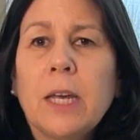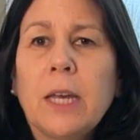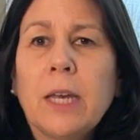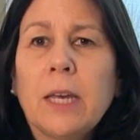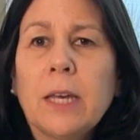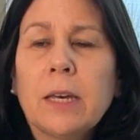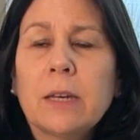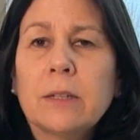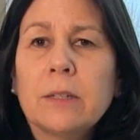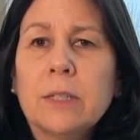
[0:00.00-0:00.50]

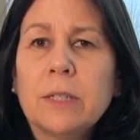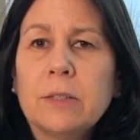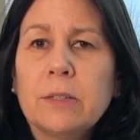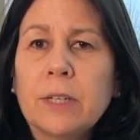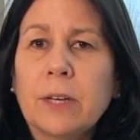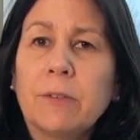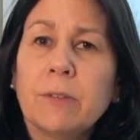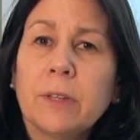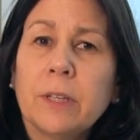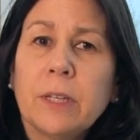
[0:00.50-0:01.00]
and it
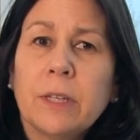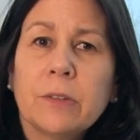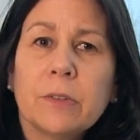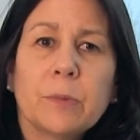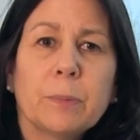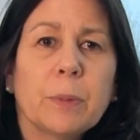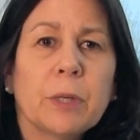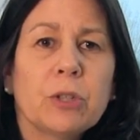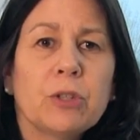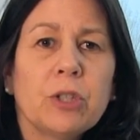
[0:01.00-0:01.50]
definitely
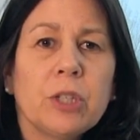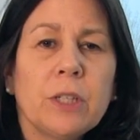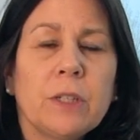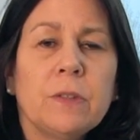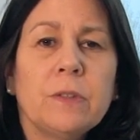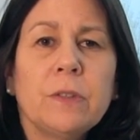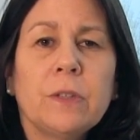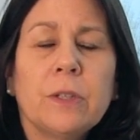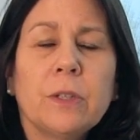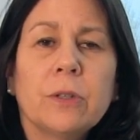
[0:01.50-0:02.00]
is much
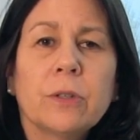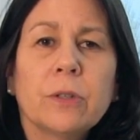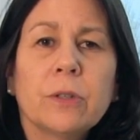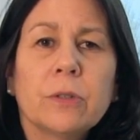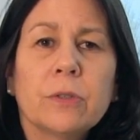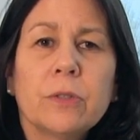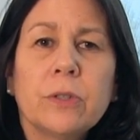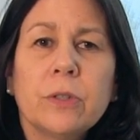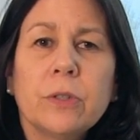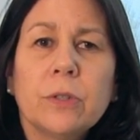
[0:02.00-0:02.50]

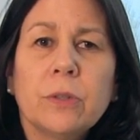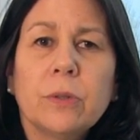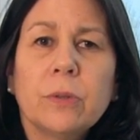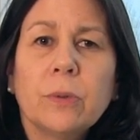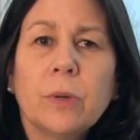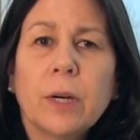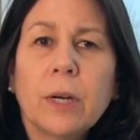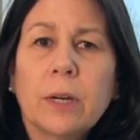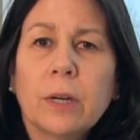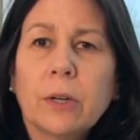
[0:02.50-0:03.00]
easier
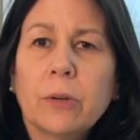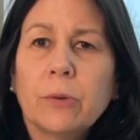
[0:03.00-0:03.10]
to uh,